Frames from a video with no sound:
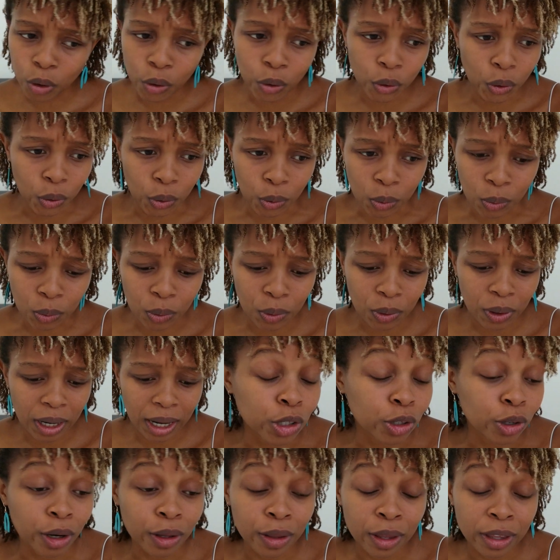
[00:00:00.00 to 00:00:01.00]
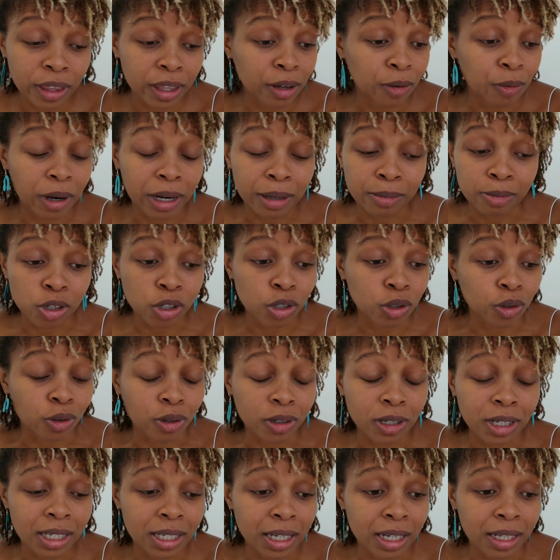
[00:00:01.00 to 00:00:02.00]
No, it's not a thing where I'm just
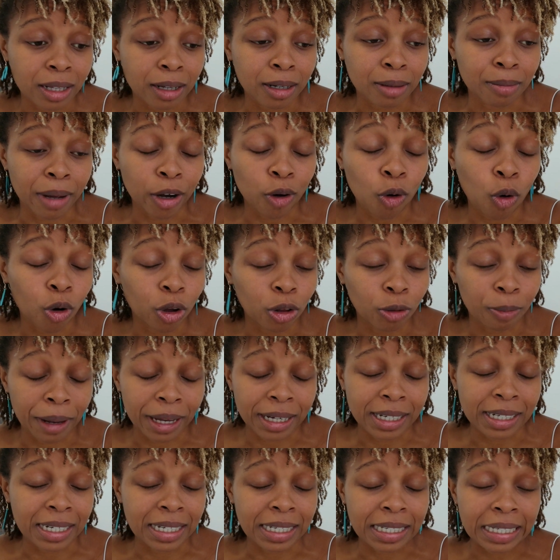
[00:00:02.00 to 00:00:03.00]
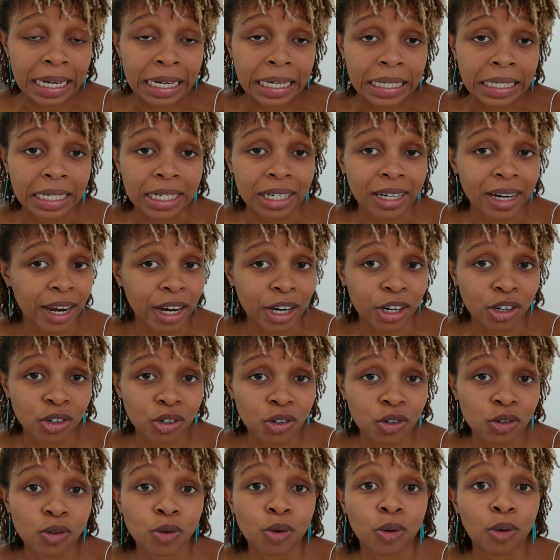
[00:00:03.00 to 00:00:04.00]
noticing that my coil pattern has actually
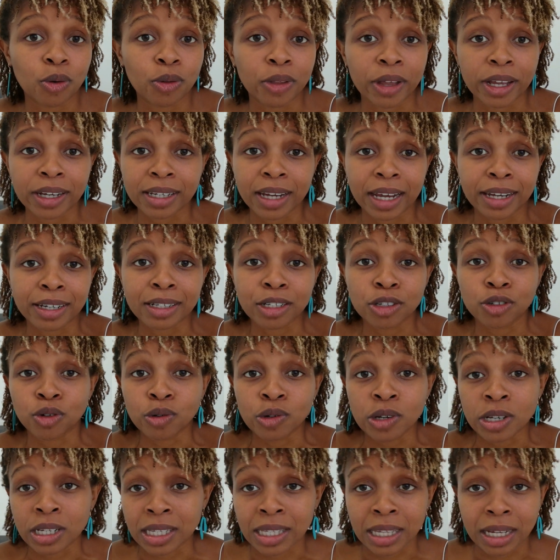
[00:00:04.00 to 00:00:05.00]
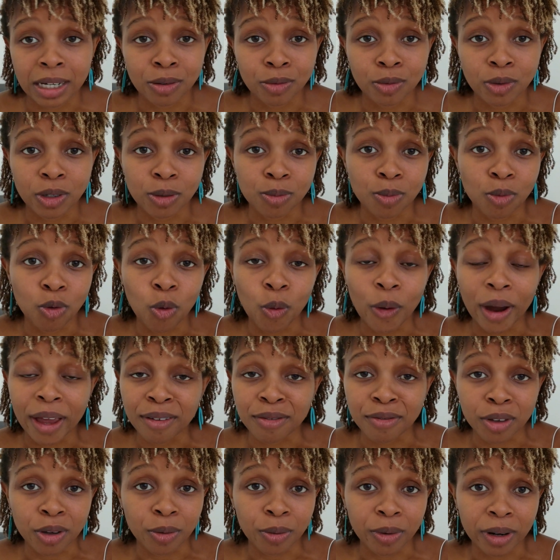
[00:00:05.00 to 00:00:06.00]
changed, or that I didn't notice that it was more
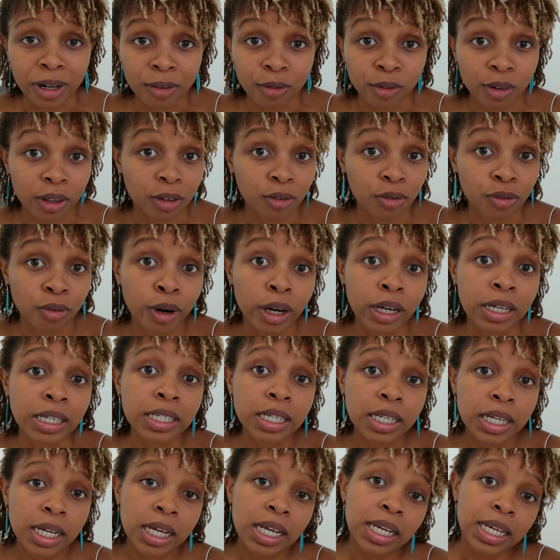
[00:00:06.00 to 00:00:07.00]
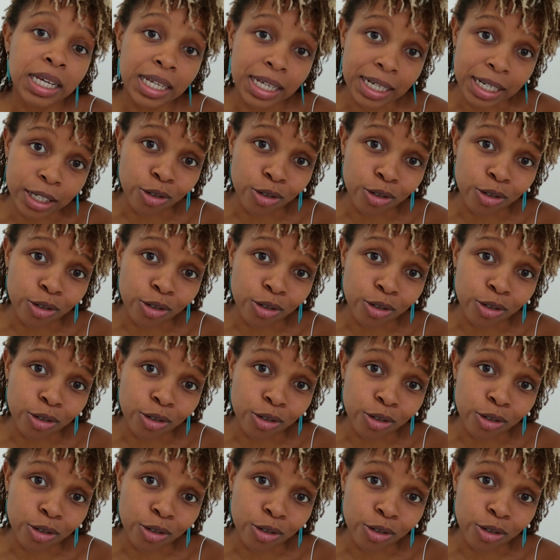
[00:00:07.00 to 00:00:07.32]
wavy or whatever at the front. It